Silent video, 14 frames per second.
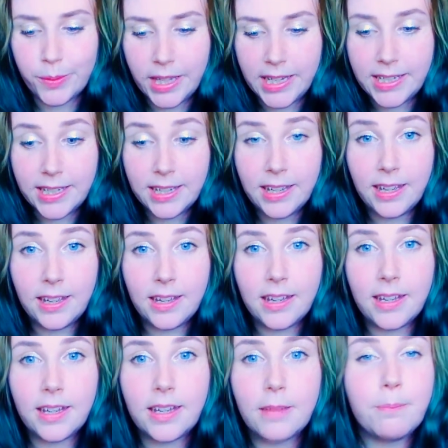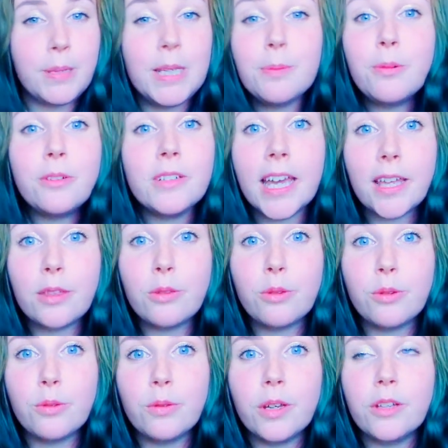Like, people get
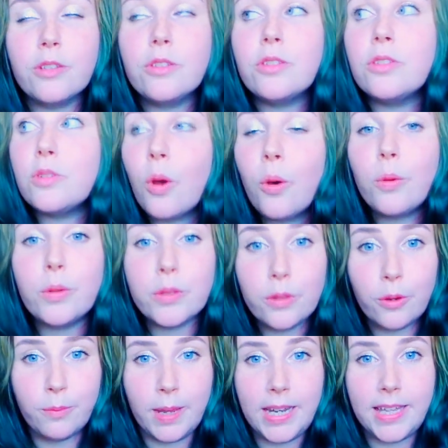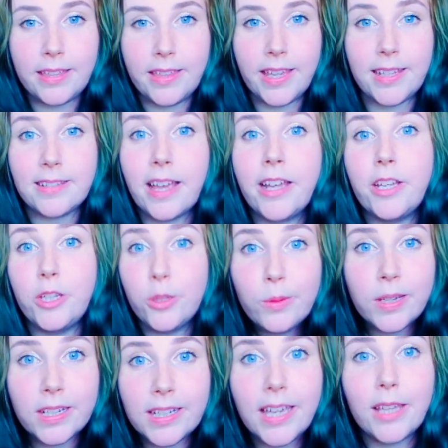through so, so many things, and you
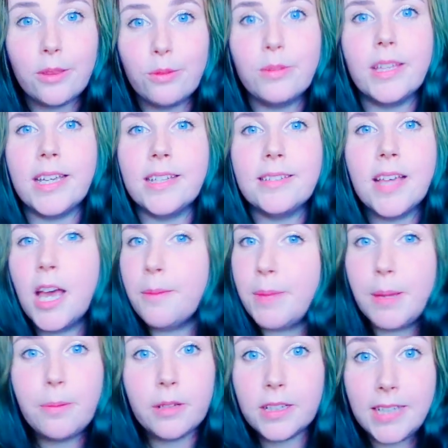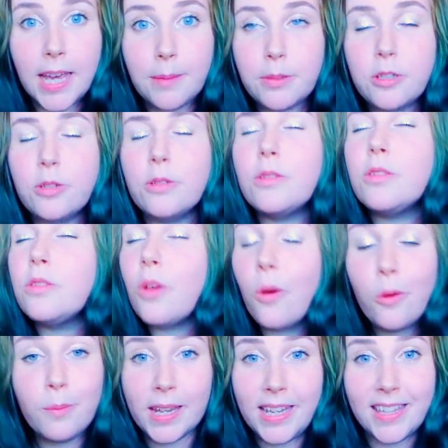can get through this. People adapt to
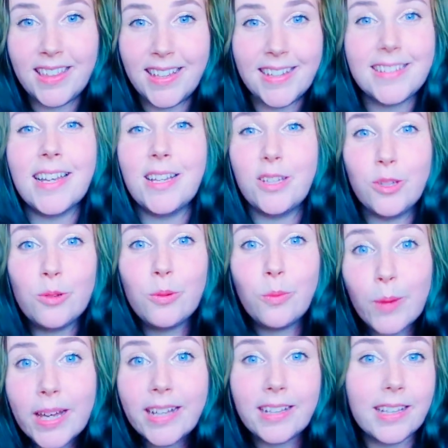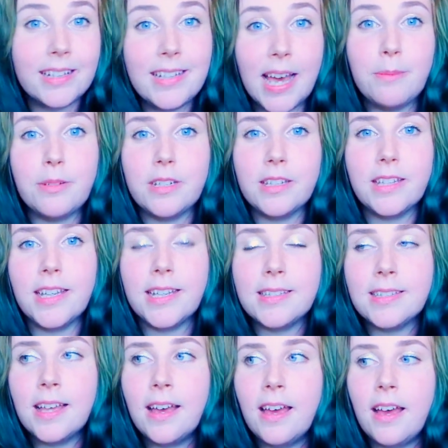so many things, and you will adapt to
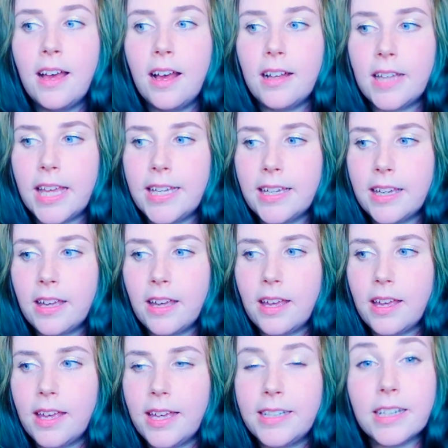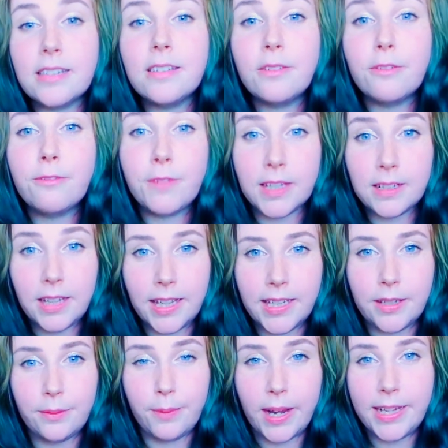this. Like, it doesn't feel like
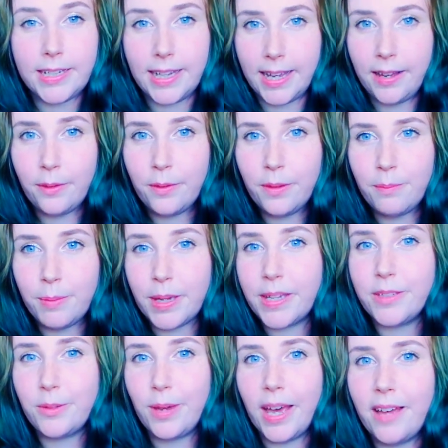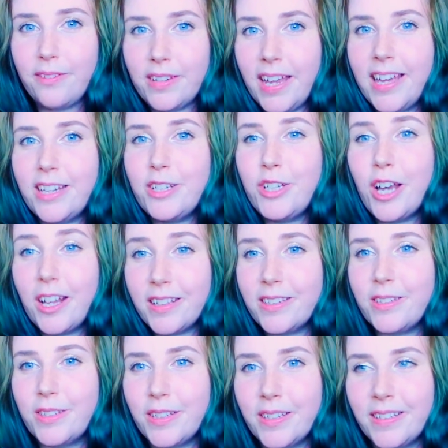it right now because you haven't had a
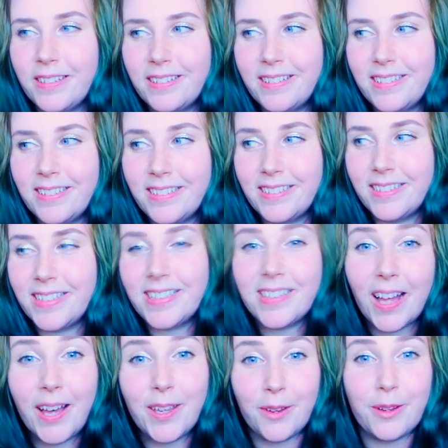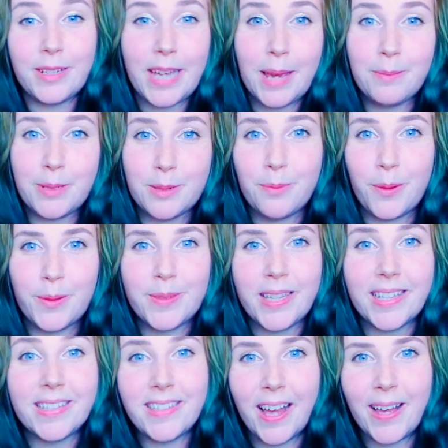chance to start your adaptation
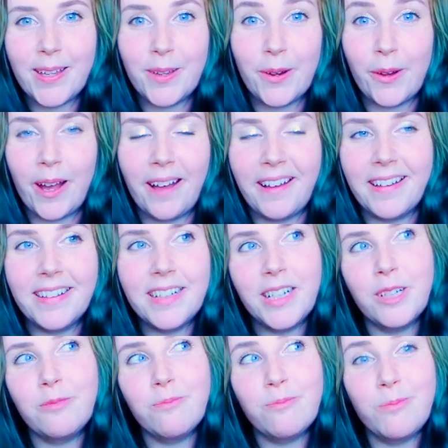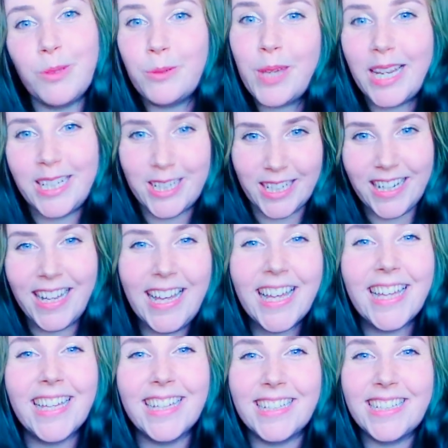process, start your uh, mutation,
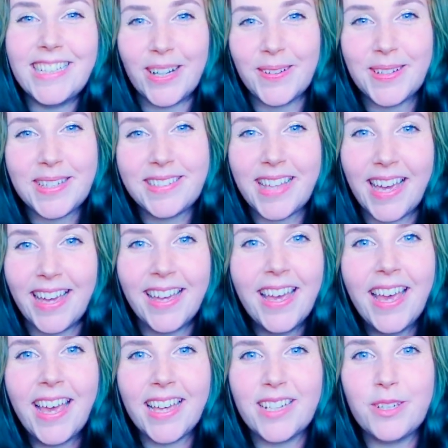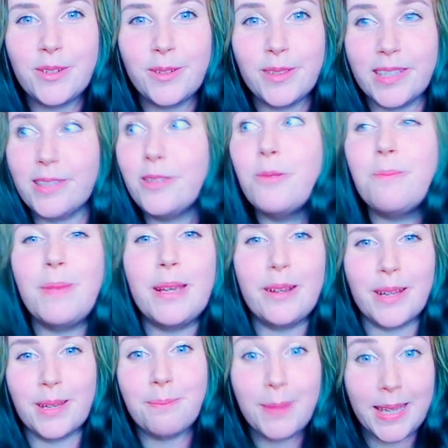shall we say, into this
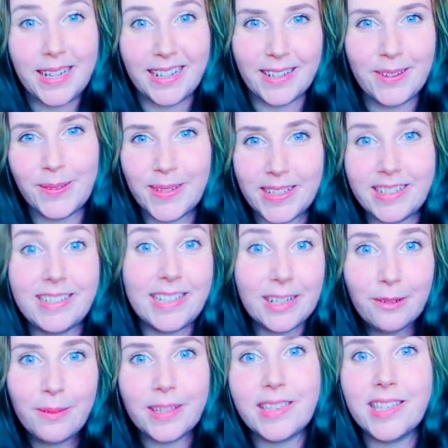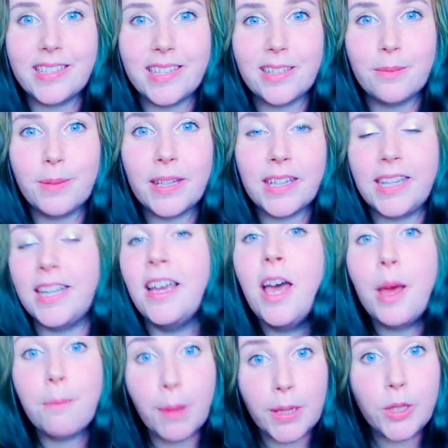superior being who can deal with this disability.
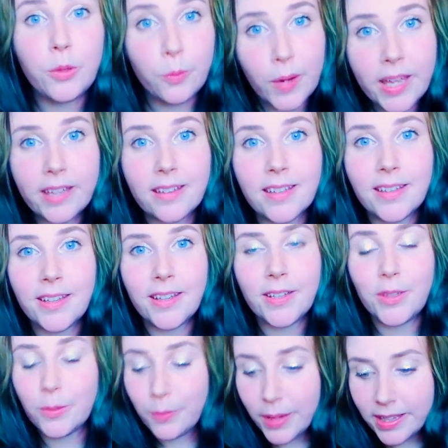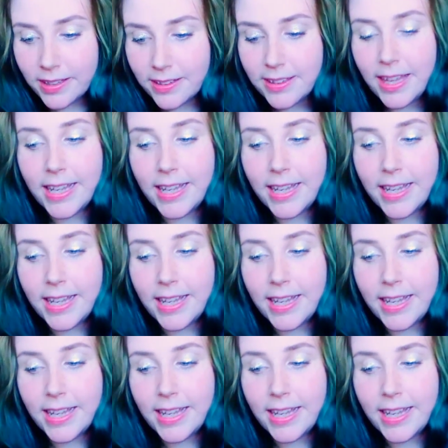But you will. You will.